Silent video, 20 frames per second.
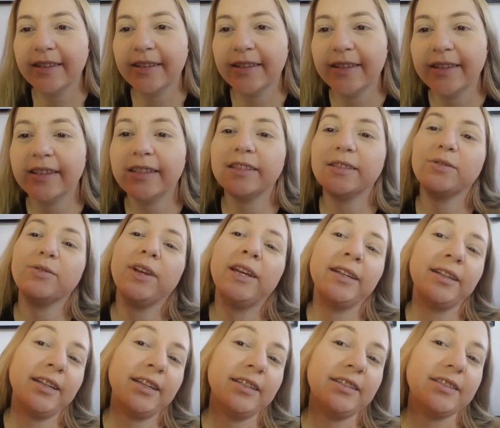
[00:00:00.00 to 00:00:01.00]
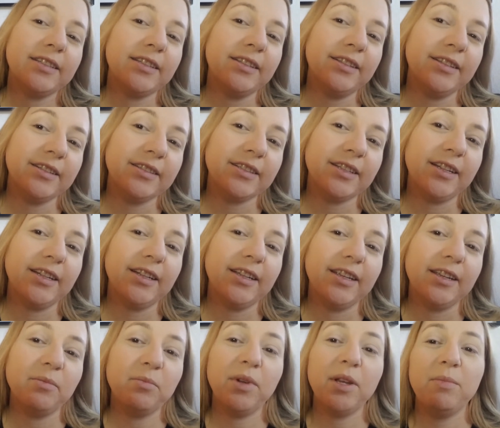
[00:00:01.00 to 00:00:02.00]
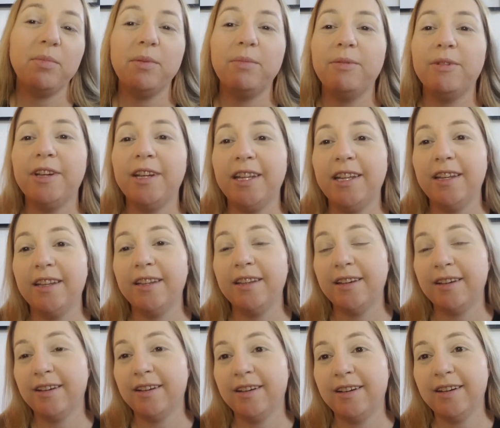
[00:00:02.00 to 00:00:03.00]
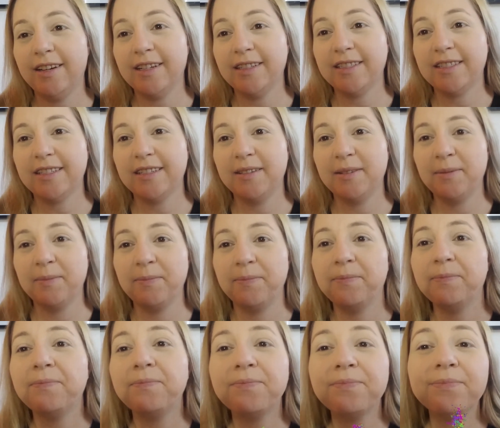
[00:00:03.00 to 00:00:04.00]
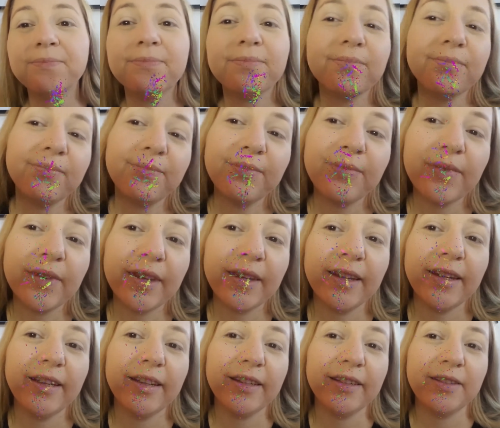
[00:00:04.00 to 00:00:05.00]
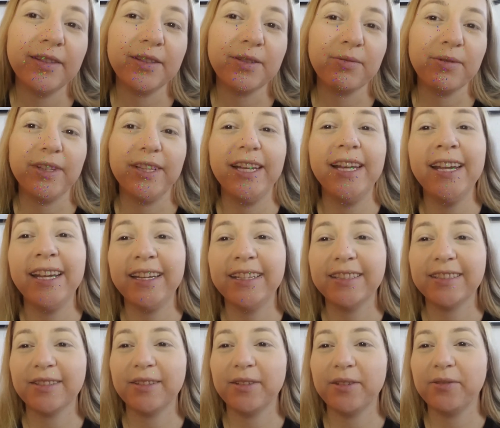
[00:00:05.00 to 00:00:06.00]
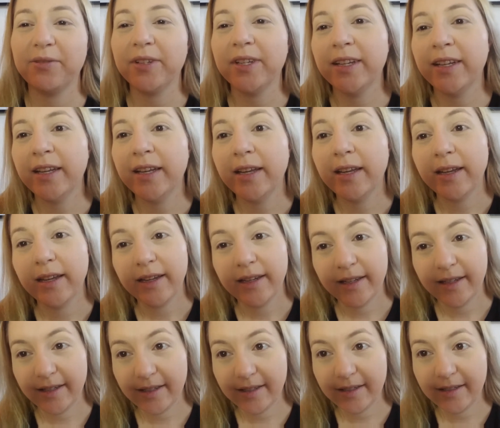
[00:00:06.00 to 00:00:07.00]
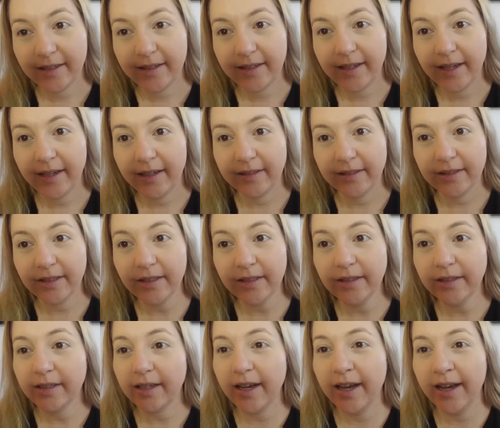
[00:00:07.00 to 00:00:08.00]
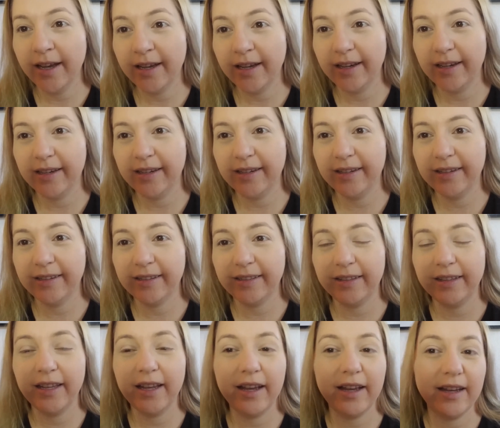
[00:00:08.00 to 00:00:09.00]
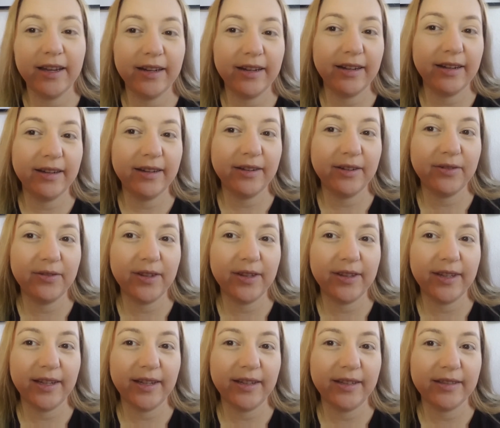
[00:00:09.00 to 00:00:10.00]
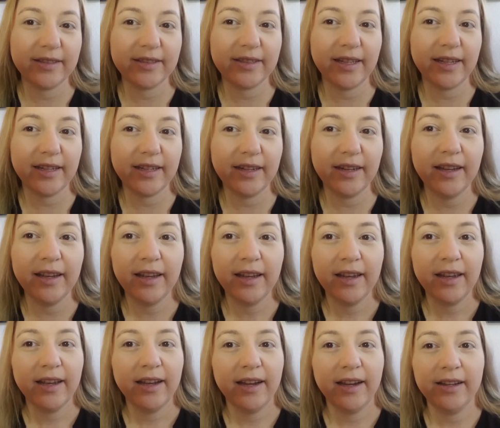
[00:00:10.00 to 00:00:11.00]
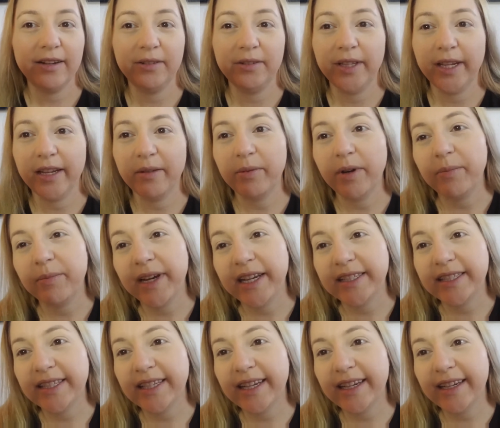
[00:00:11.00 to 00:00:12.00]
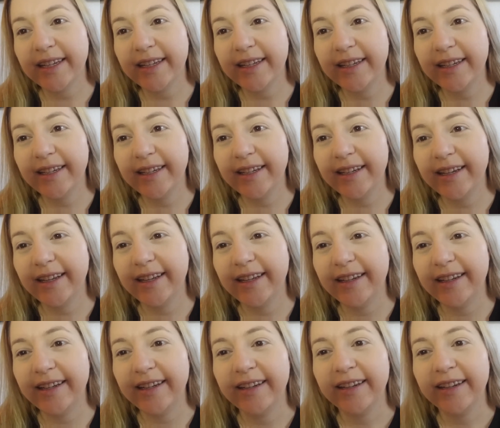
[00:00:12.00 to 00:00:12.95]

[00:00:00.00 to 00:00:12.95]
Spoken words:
This foundation looks like it might be pretty awesome. It's really sort of canceled a lot of the things that I don't like about my skin and